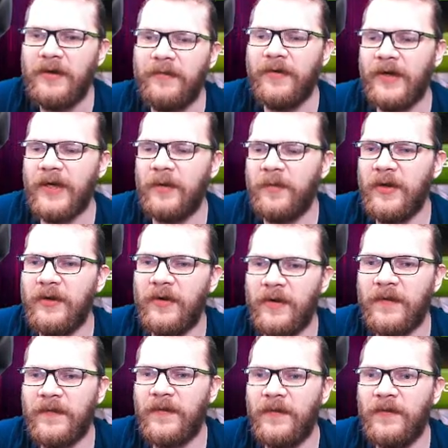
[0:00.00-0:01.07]
we're going to be
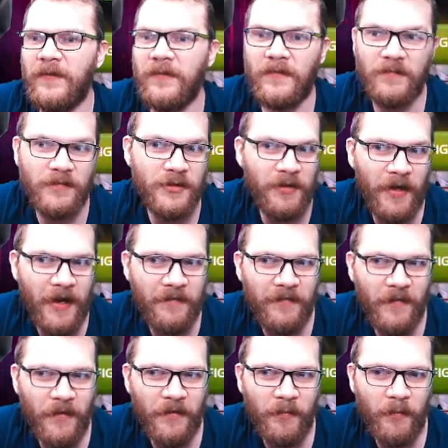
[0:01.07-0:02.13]
going through July
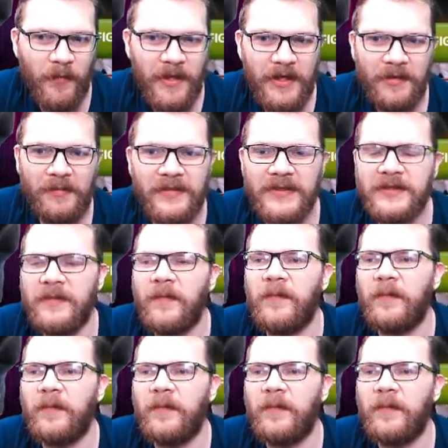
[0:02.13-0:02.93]
4th memes